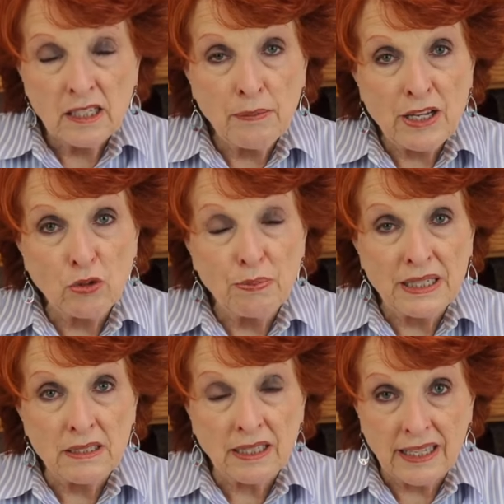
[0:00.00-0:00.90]
tomato
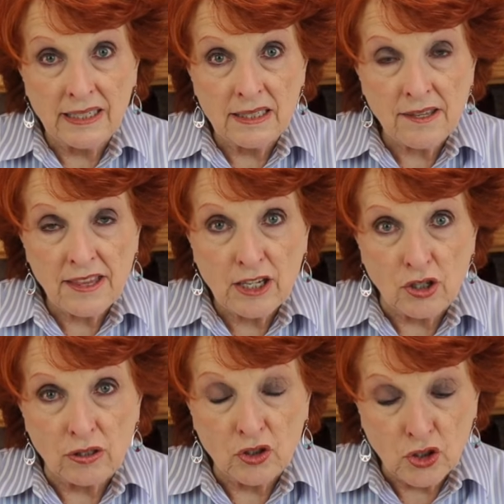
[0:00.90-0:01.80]
bisque is
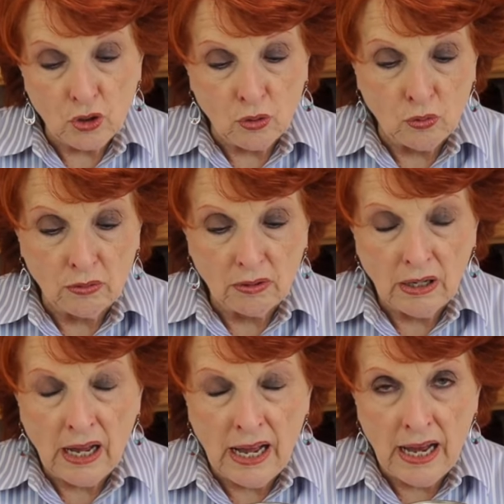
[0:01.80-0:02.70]
thicker. So
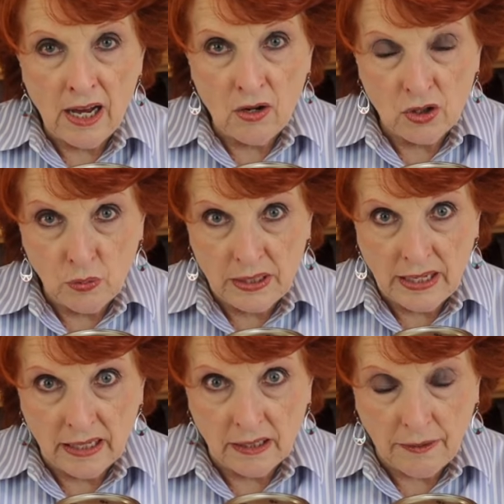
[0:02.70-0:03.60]
how do we
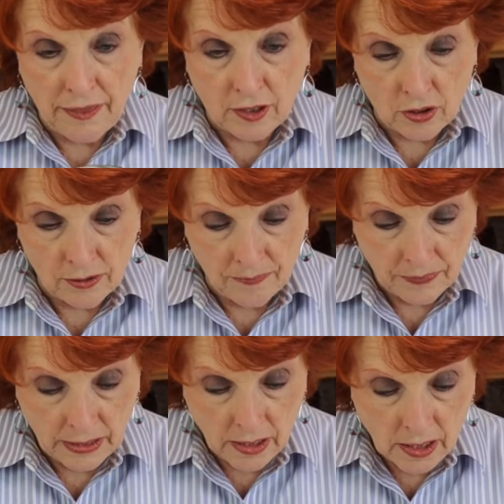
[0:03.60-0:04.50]
get it thicker?
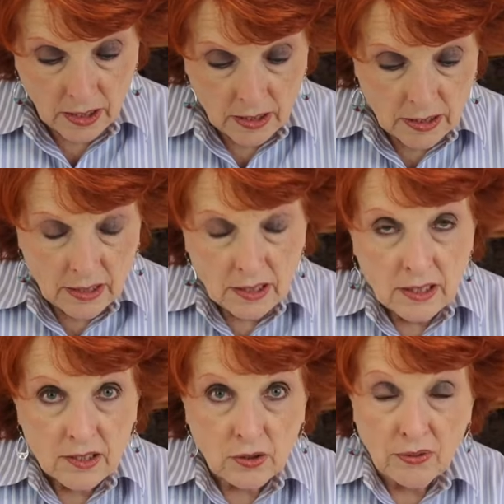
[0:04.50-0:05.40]

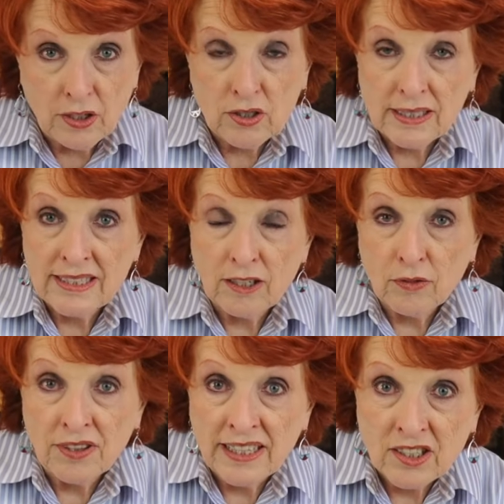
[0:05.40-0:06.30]
So there are
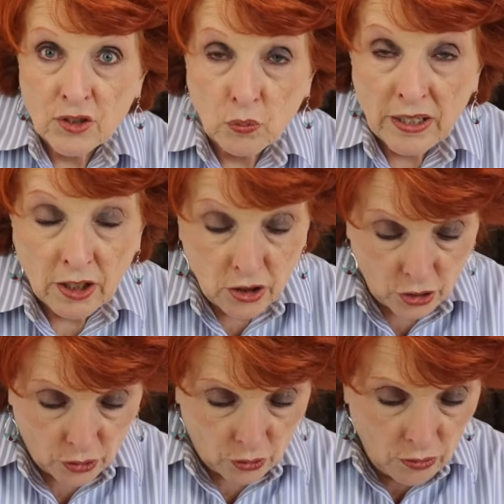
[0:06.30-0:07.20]
several things that we can
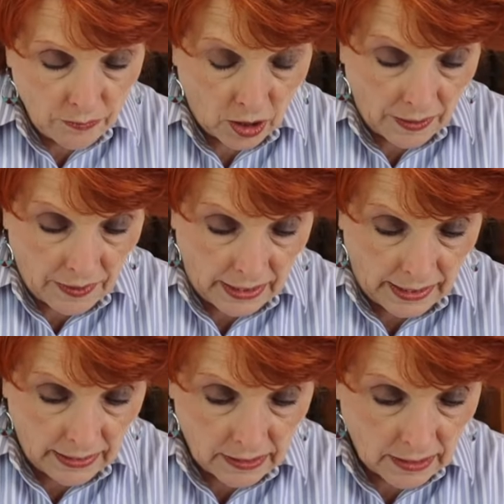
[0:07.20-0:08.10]
do on
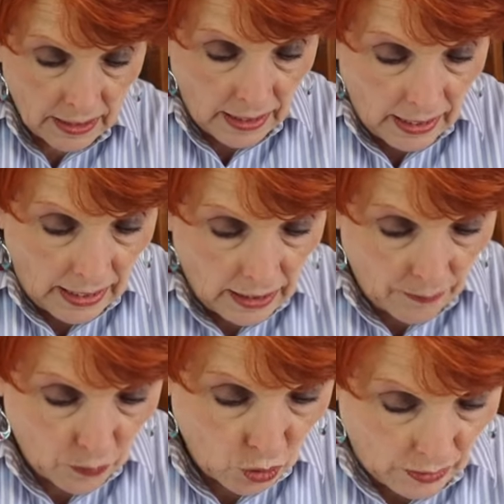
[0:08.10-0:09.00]
that.
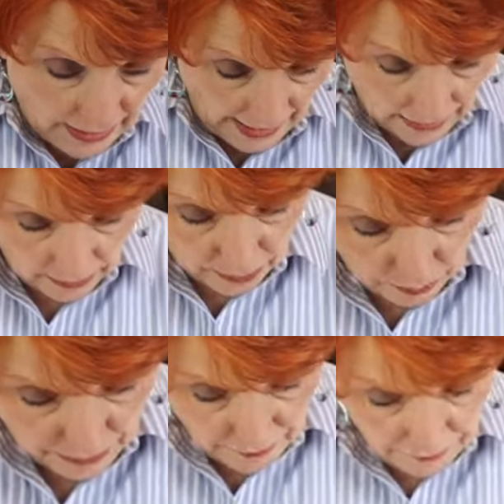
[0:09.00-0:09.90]
Um, you can add a
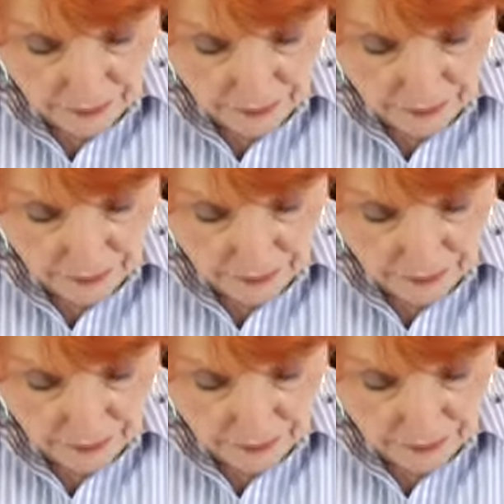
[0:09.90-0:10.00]
little bit of